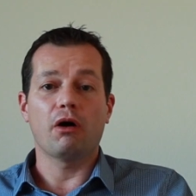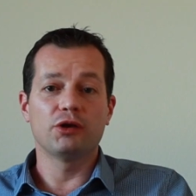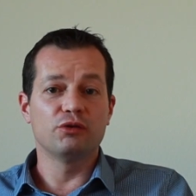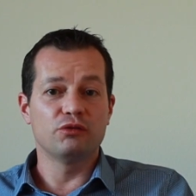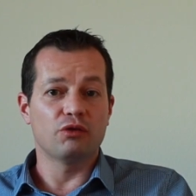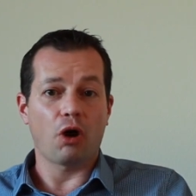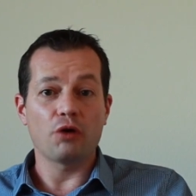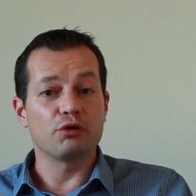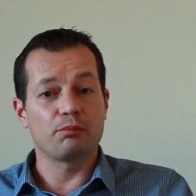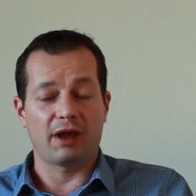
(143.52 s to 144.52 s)
on
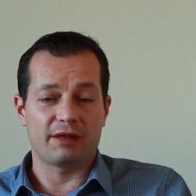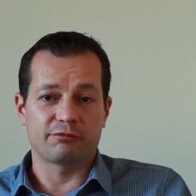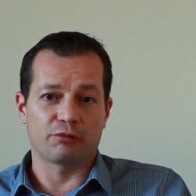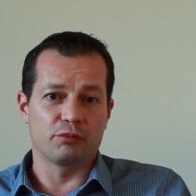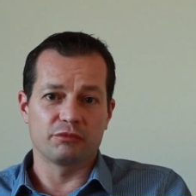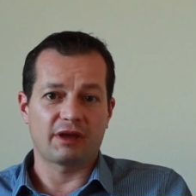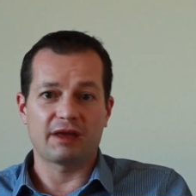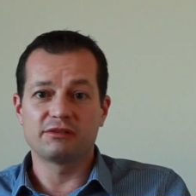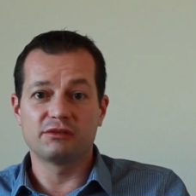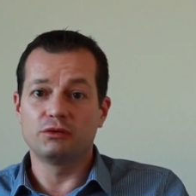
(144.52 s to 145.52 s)
other platforms
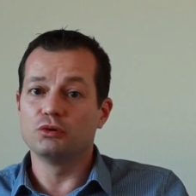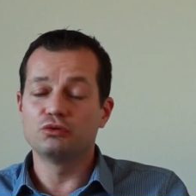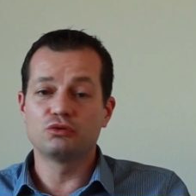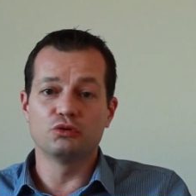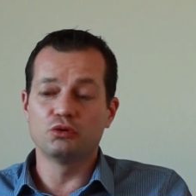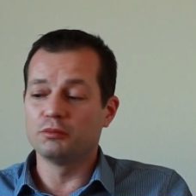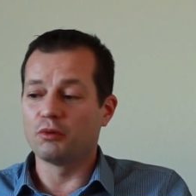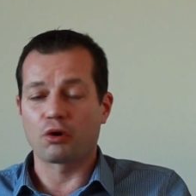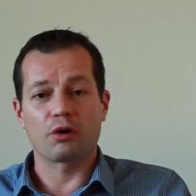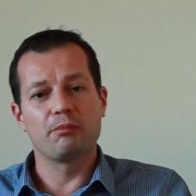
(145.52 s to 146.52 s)
as YouTube
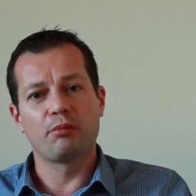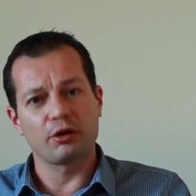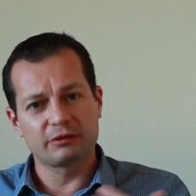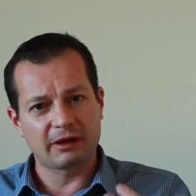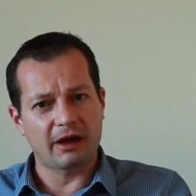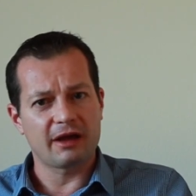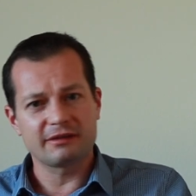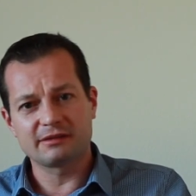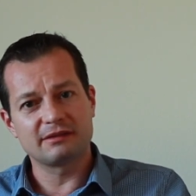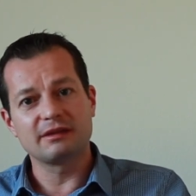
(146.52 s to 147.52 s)
or
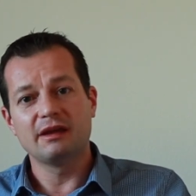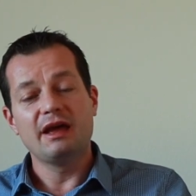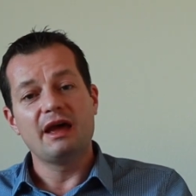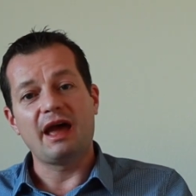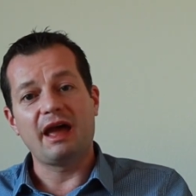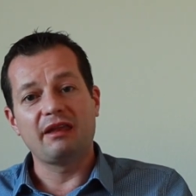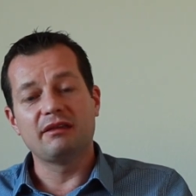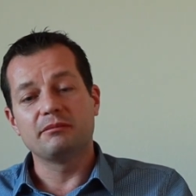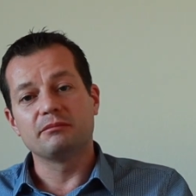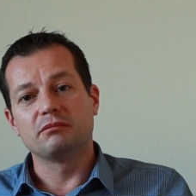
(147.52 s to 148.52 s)
podcasts.
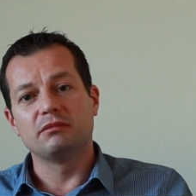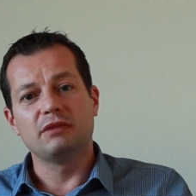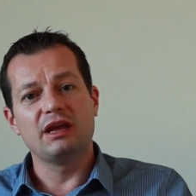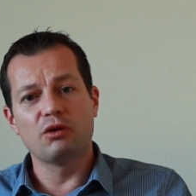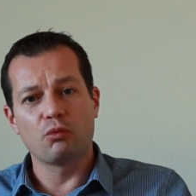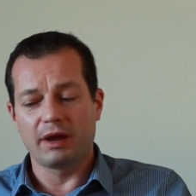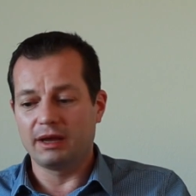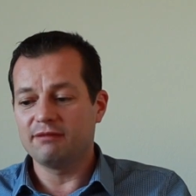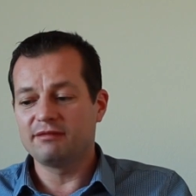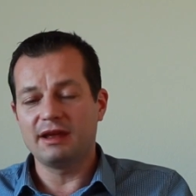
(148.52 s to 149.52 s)
And in a way,
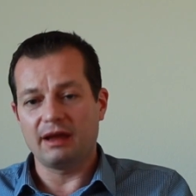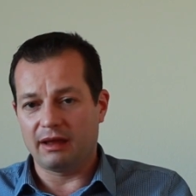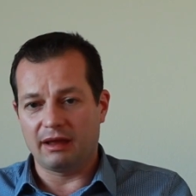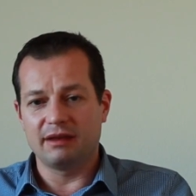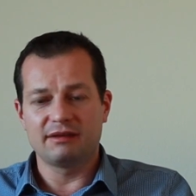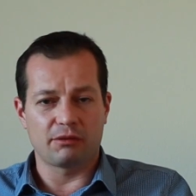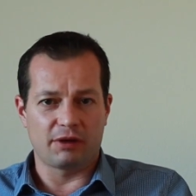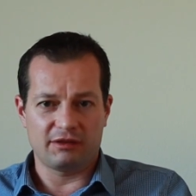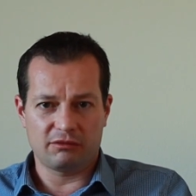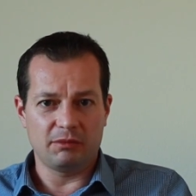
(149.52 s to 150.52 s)
if they
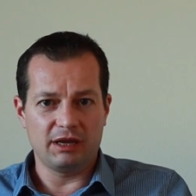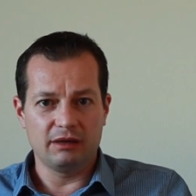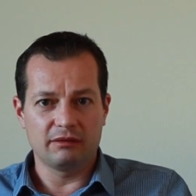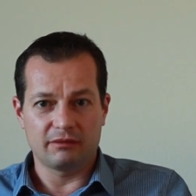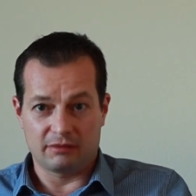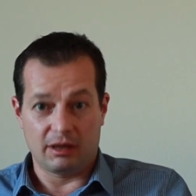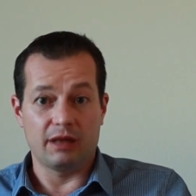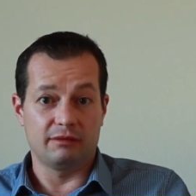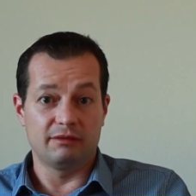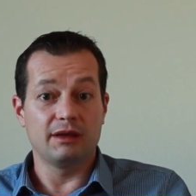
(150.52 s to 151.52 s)
interest me,
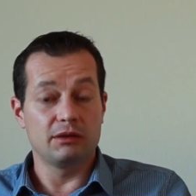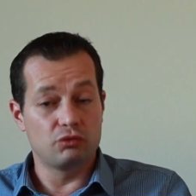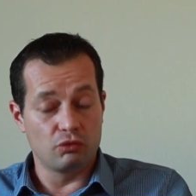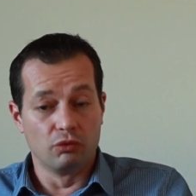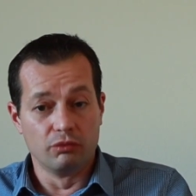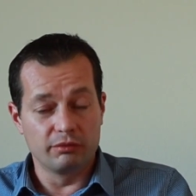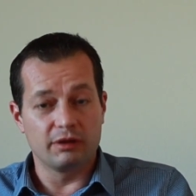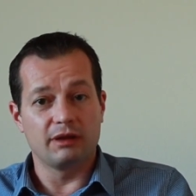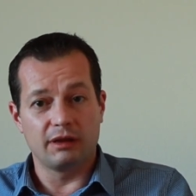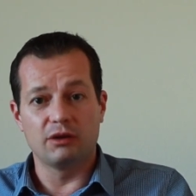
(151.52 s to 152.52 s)
and they do
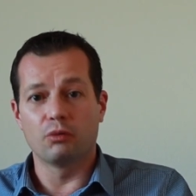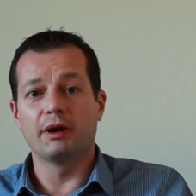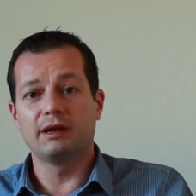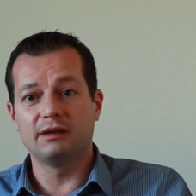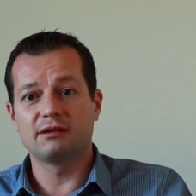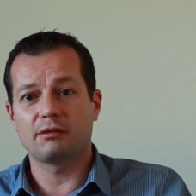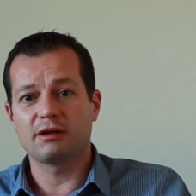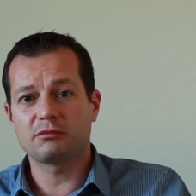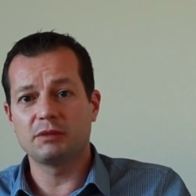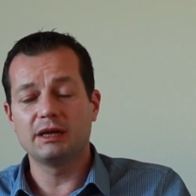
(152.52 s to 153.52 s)
in a way
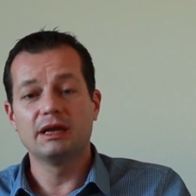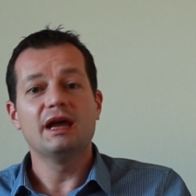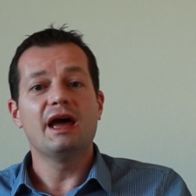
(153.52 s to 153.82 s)
interest me,